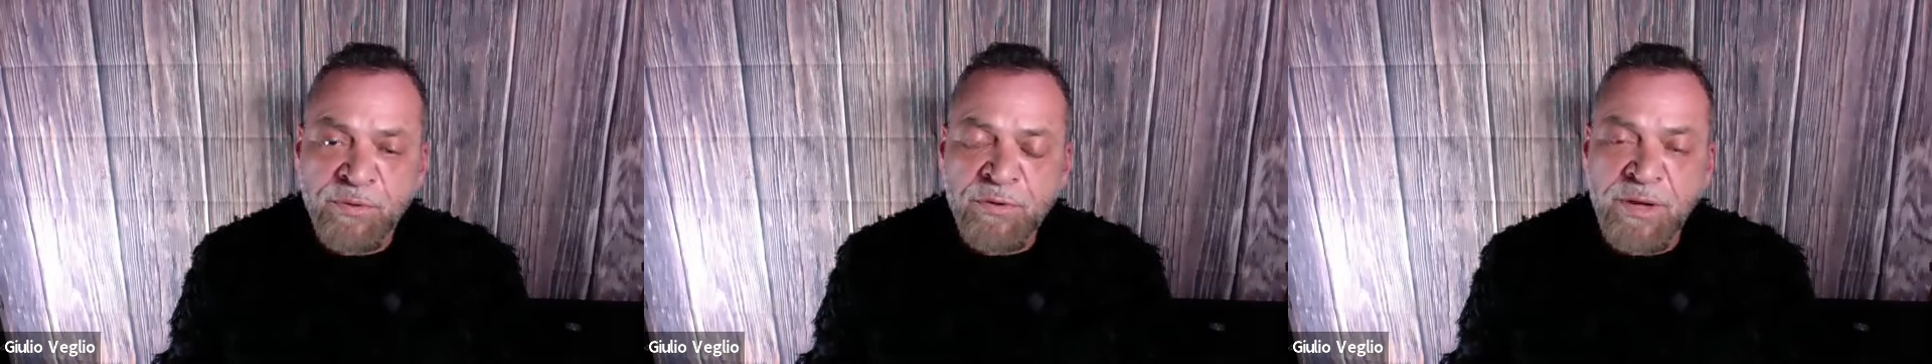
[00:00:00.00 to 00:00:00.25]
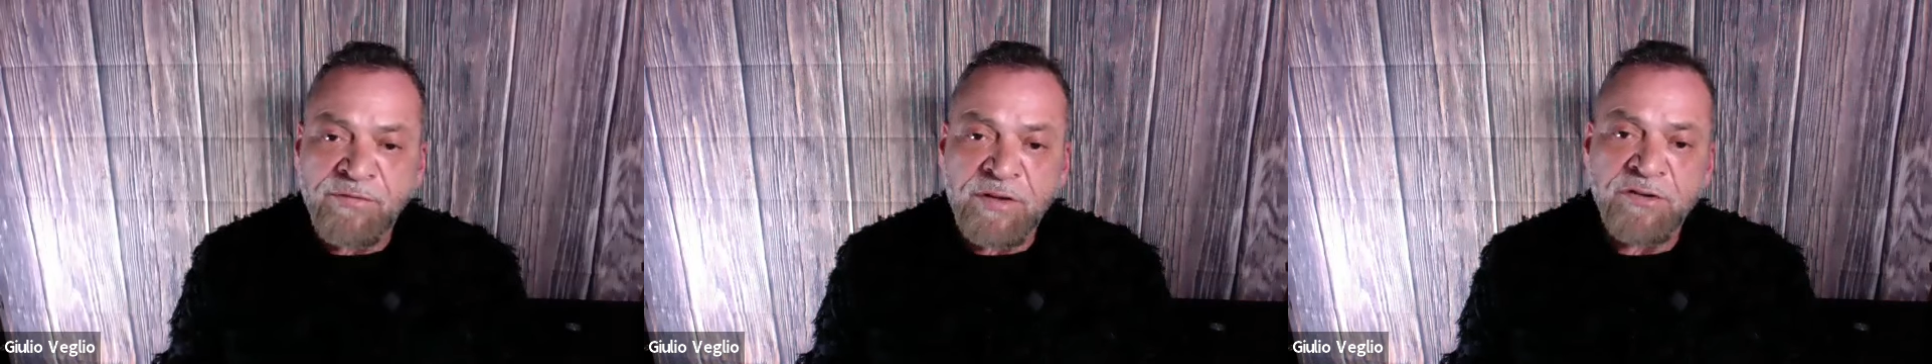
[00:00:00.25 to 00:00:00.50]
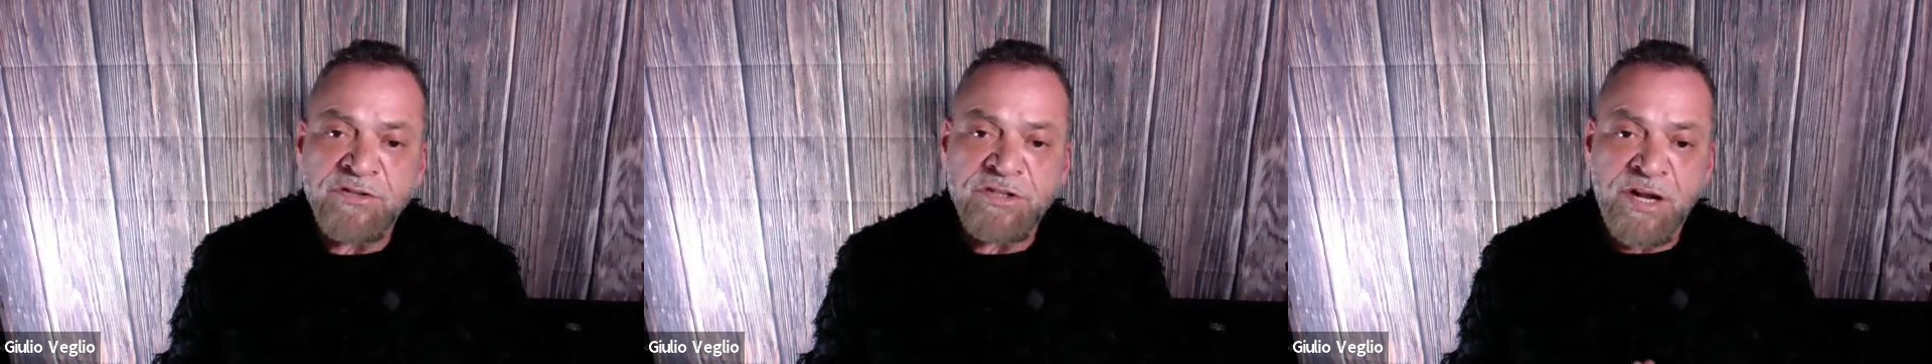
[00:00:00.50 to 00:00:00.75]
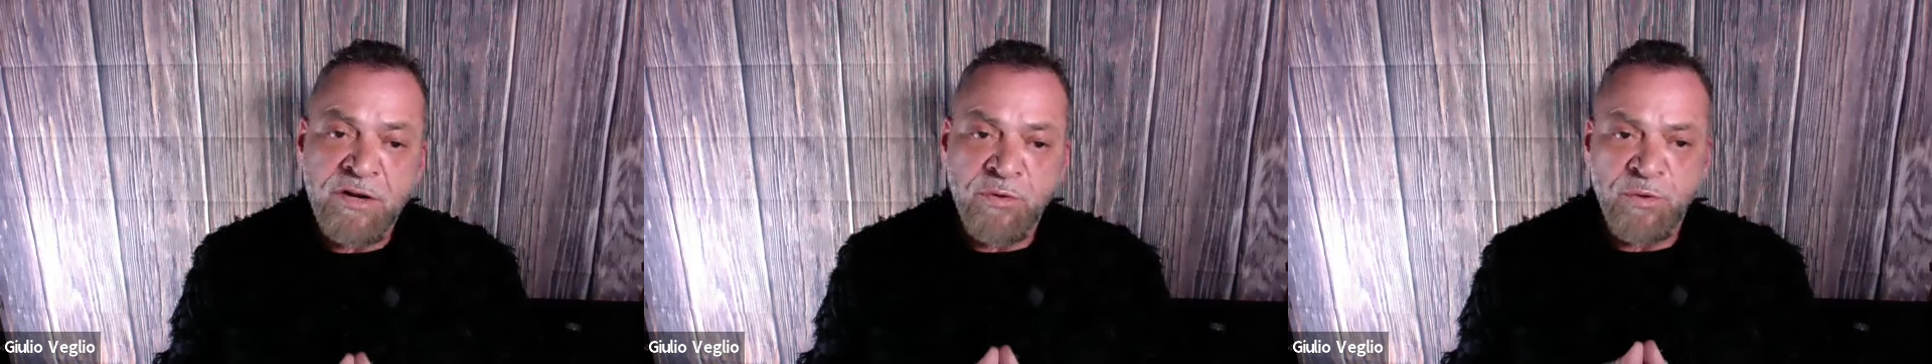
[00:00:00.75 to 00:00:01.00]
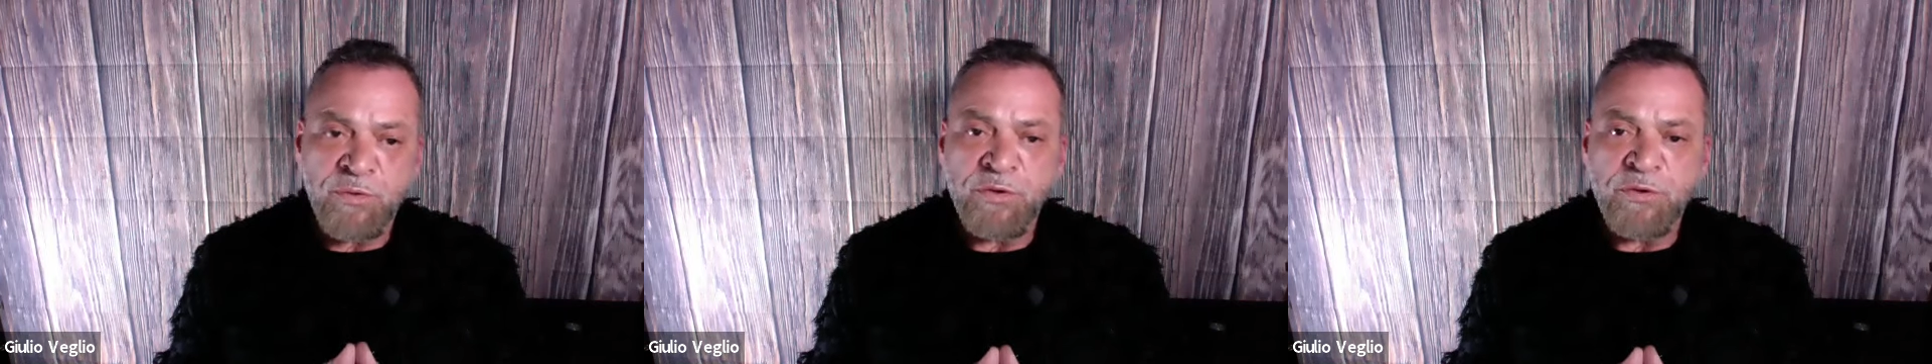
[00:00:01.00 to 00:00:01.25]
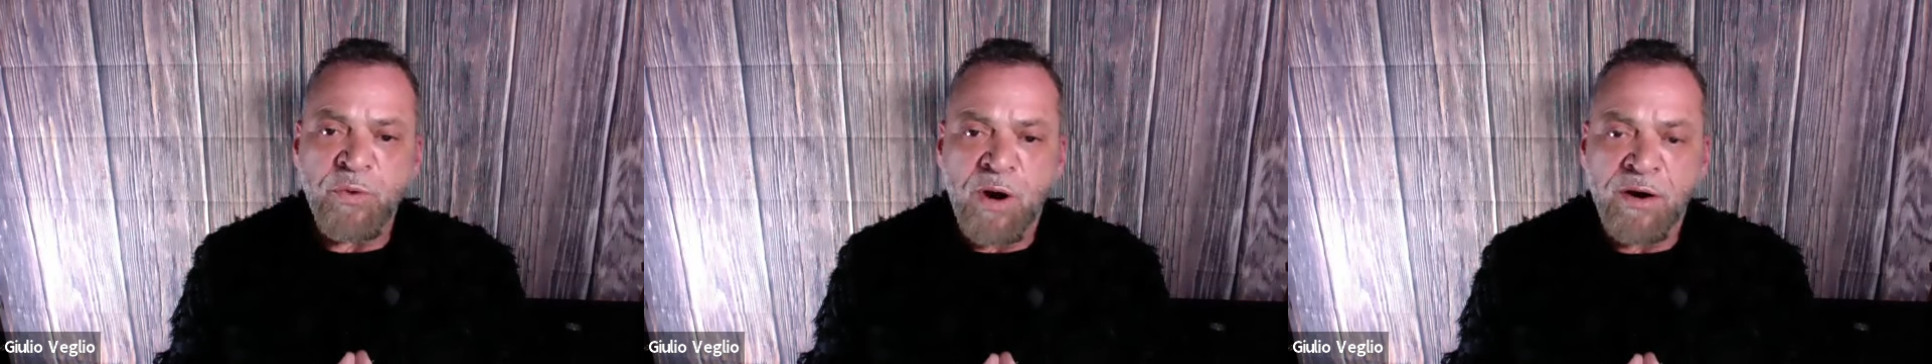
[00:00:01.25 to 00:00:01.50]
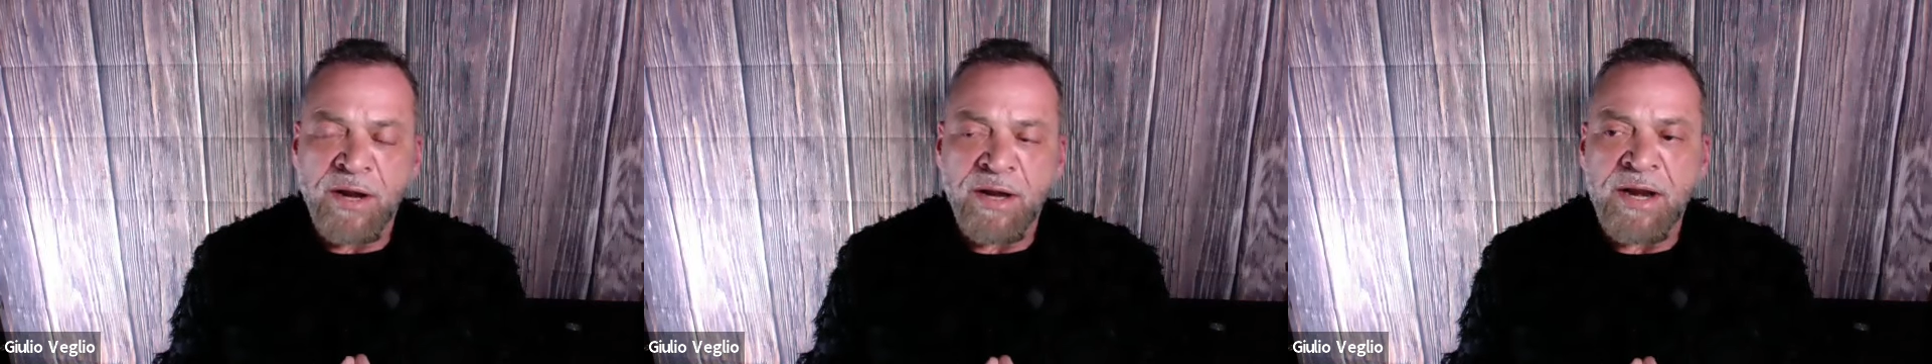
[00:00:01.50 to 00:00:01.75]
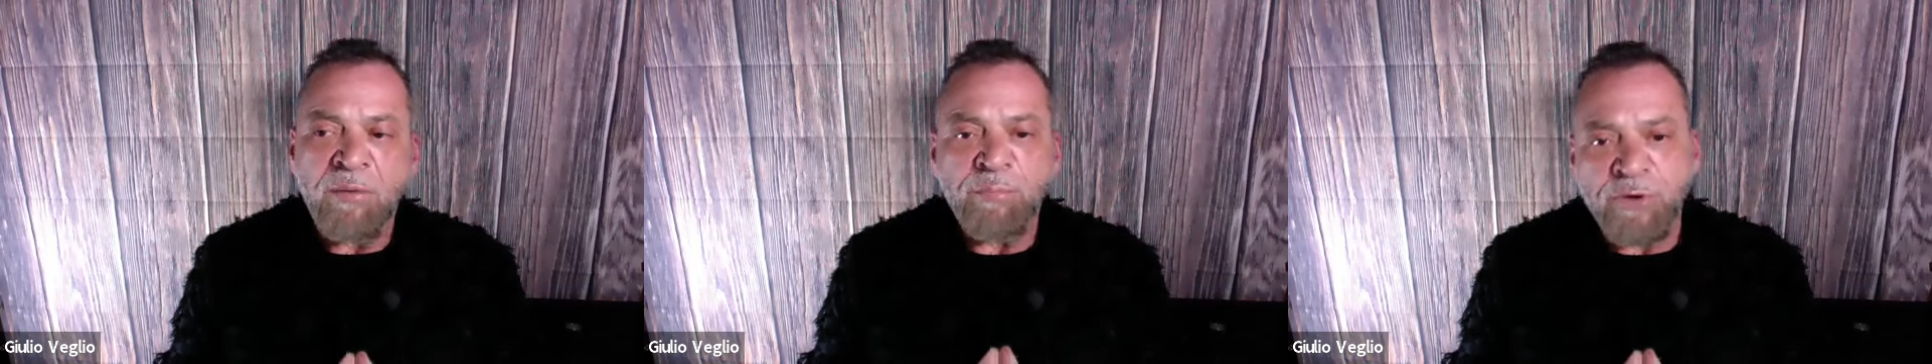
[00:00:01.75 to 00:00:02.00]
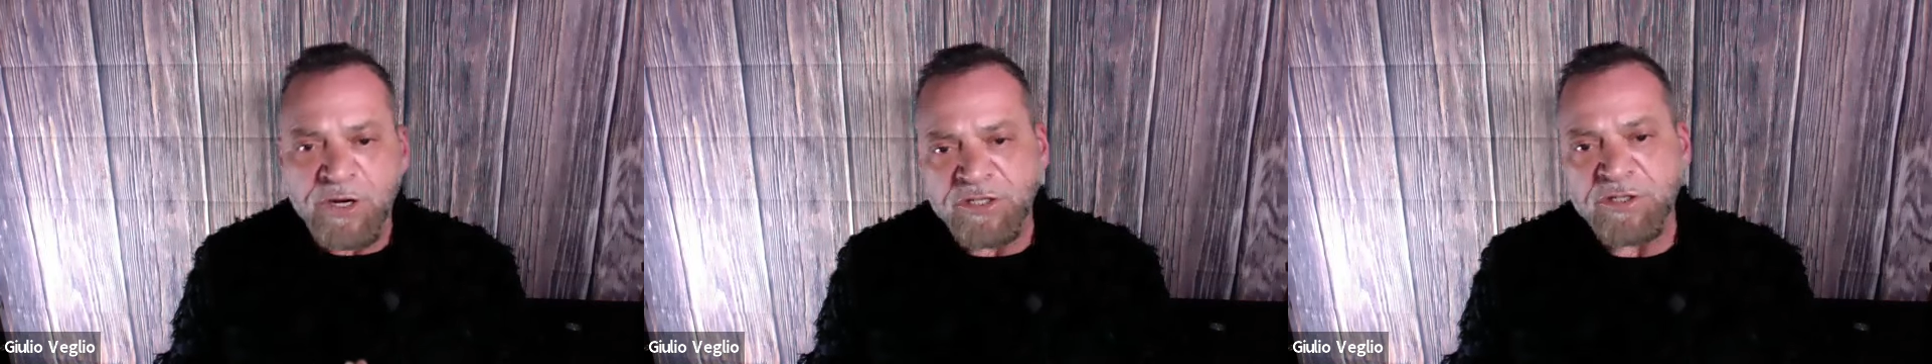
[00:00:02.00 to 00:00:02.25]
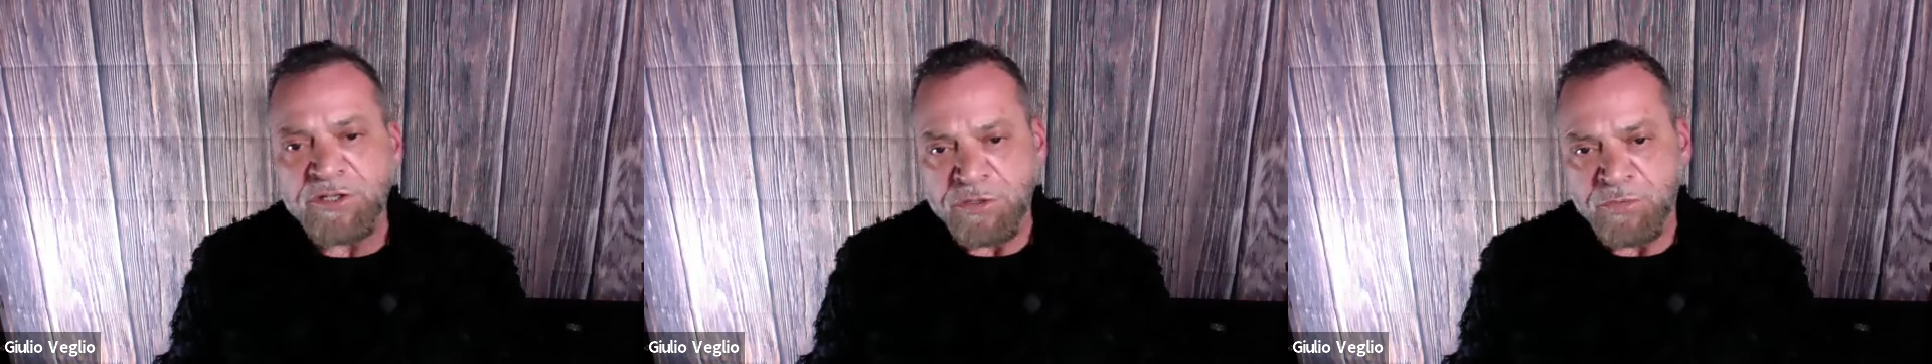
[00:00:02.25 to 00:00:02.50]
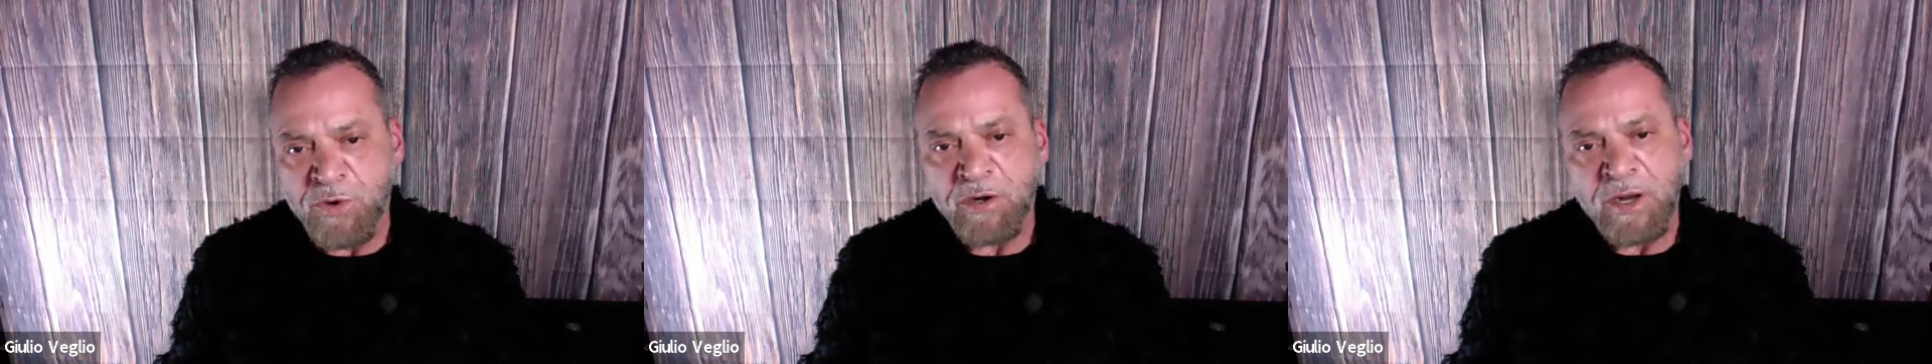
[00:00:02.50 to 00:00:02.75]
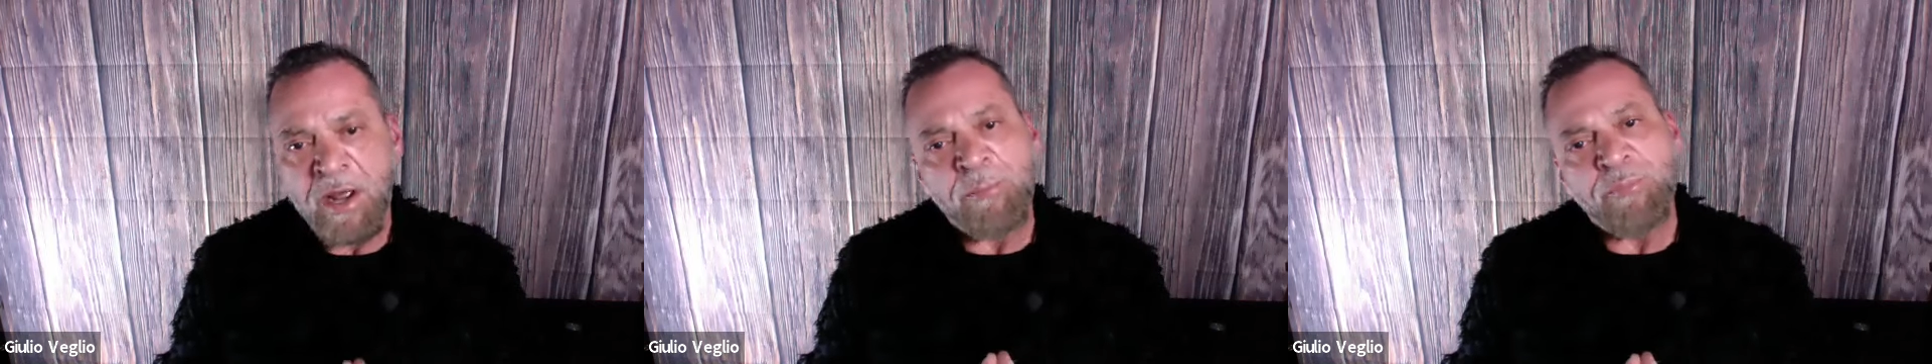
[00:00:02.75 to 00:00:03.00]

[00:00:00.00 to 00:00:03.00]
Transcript: you have to understand who you are and how precious you are and how